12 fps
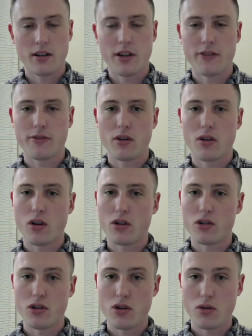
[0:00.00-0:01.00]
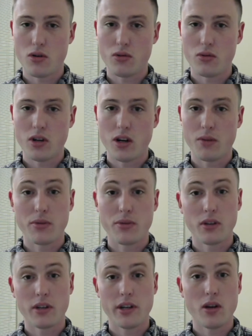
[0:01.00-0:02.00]
If there are no
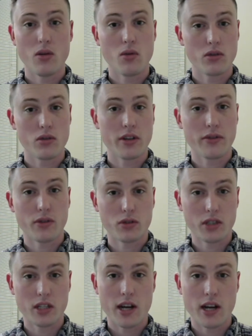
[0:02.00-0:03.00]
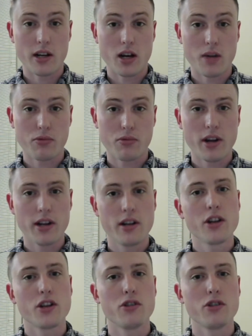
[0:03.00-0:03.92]
ability or difficulty die to upgrade,